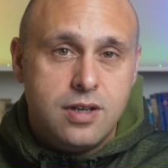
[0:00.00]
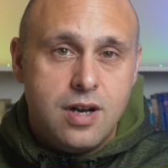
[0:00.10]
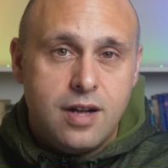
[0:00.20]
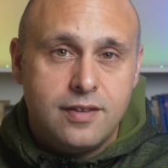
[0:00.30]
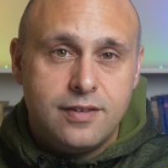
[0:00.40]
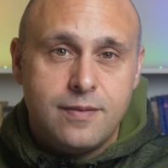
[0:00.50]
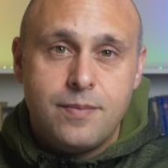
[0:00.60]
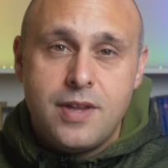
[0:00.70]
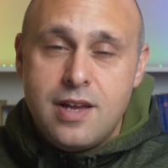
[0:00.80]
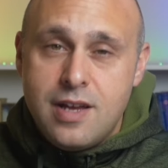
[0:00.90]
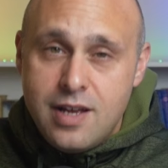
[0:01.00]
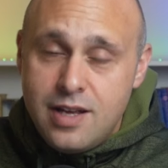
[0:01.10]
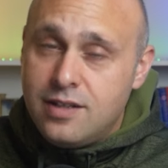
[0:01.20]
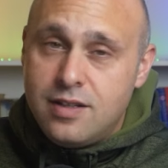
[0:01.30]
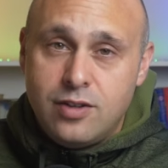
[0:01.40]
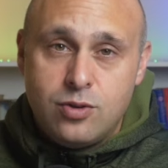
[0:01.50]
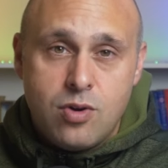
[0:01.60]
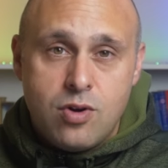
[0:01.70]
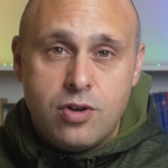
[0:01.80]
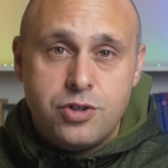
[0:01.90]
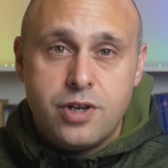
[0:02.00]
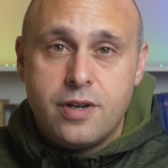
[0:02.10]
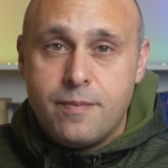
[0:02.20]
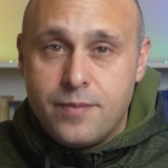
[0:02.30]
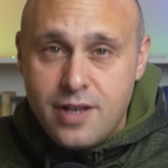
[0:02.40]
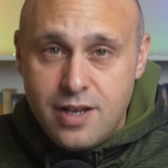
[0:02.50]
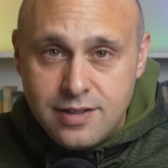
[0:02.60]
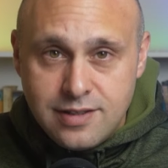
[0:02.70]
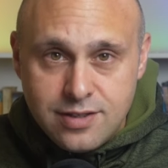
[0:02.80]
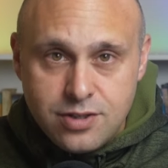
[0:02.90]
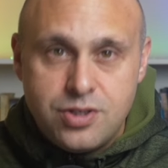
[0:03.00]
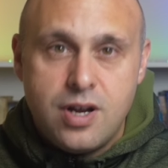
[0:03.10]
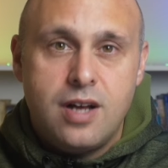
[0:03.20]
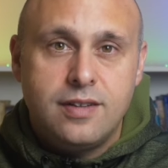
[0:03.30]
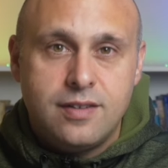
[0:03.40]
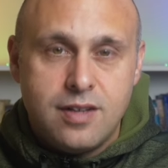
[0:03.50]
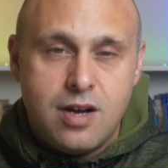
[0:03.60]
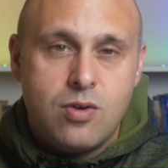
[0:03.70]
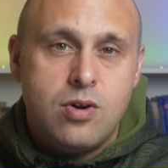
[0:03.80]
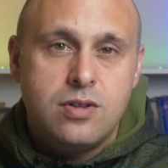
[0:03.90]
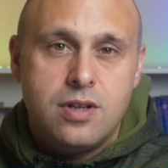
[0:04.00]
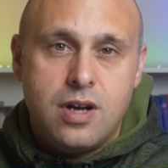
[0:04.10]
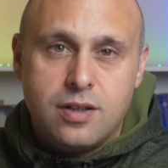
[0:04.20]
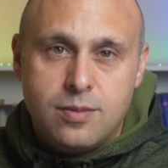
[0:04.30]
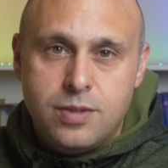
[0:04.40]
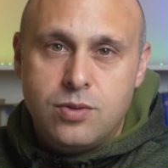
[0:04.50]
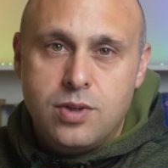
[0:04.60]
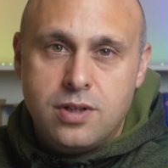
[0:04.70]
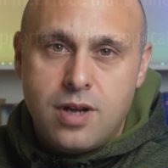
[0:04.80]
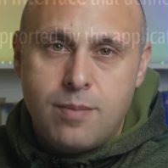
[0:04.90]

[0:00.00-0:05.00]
class. It has no logic. It's just a contract between the